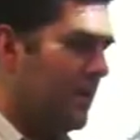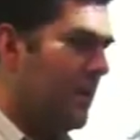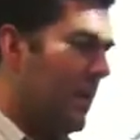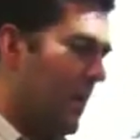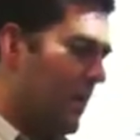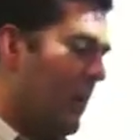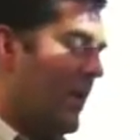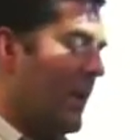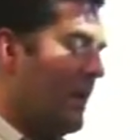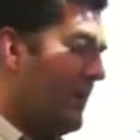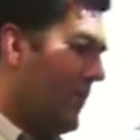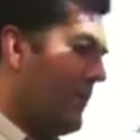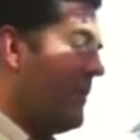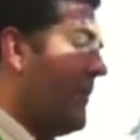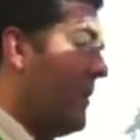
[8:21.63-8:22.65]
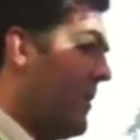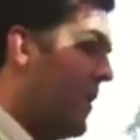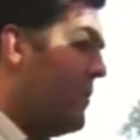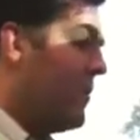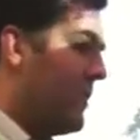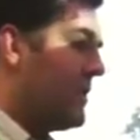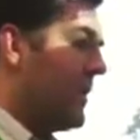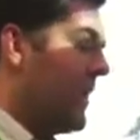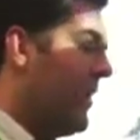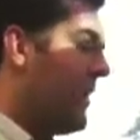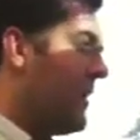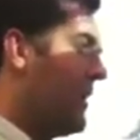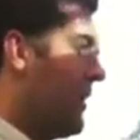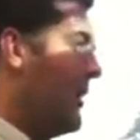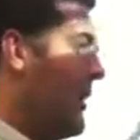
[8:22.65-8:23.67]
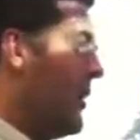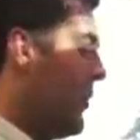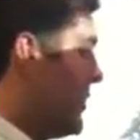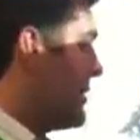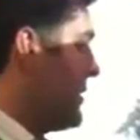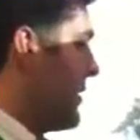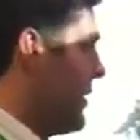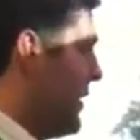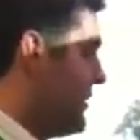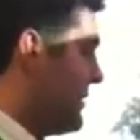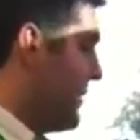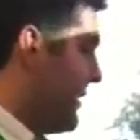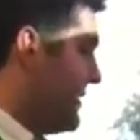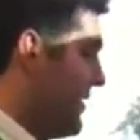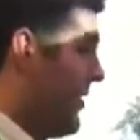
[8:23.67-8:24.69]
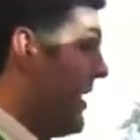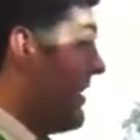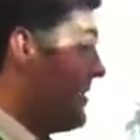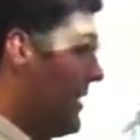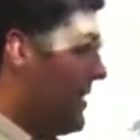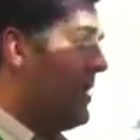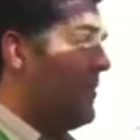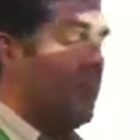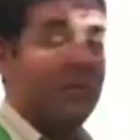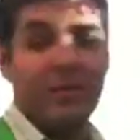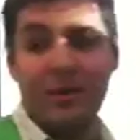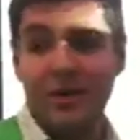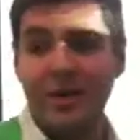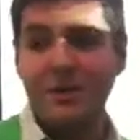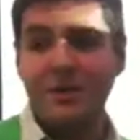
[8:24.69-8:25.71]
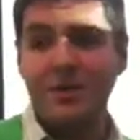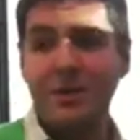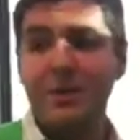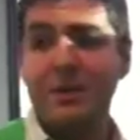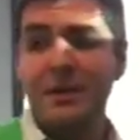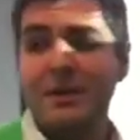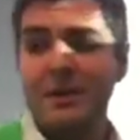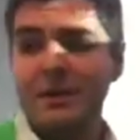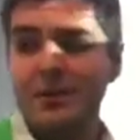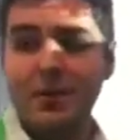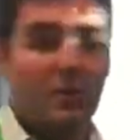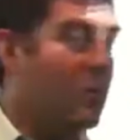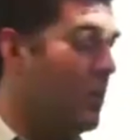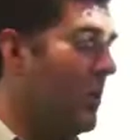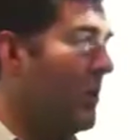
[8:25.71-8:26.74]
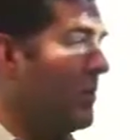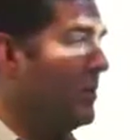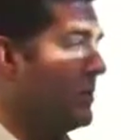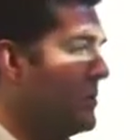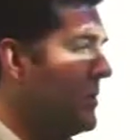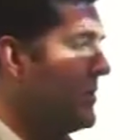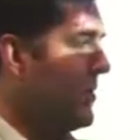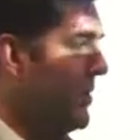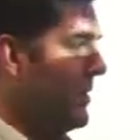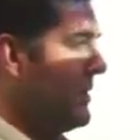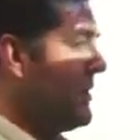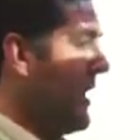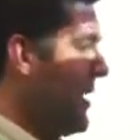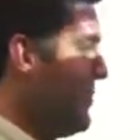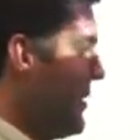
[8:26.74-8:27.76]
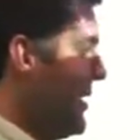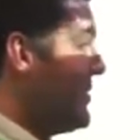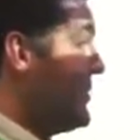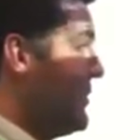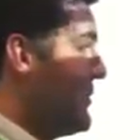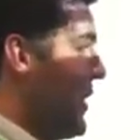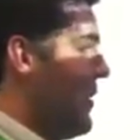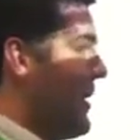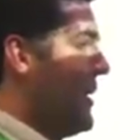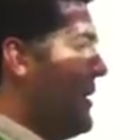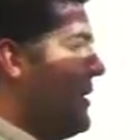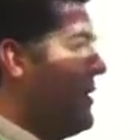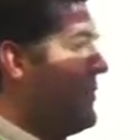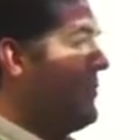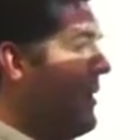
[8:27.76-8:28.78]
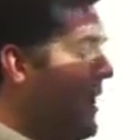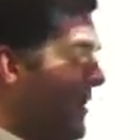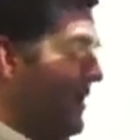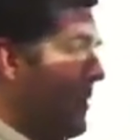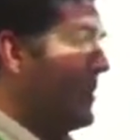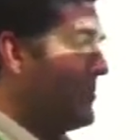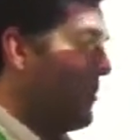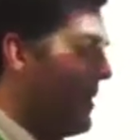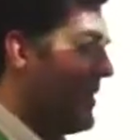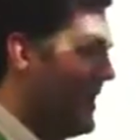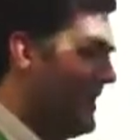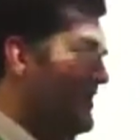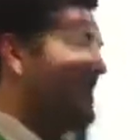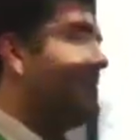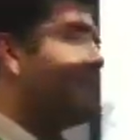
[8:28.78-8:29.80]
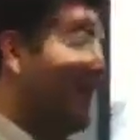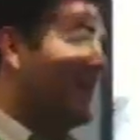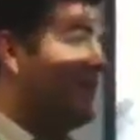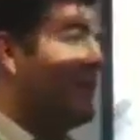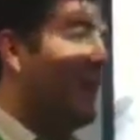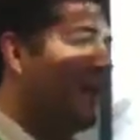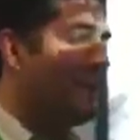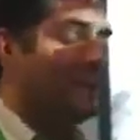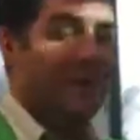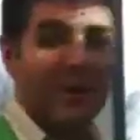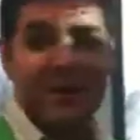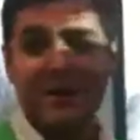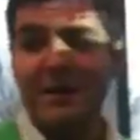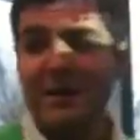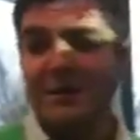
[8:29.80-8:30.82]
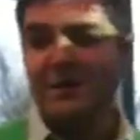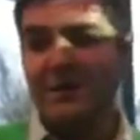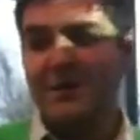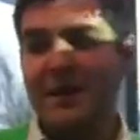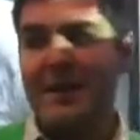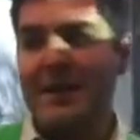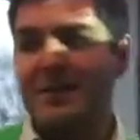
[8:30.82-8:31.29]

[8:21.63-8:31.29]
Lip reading: you kind of wave your phone over or something like Oyster cards and things like that. So that could be a progression. Google goggles, which you could take a picture of something and it would recognise what it is and take you to that site. So it's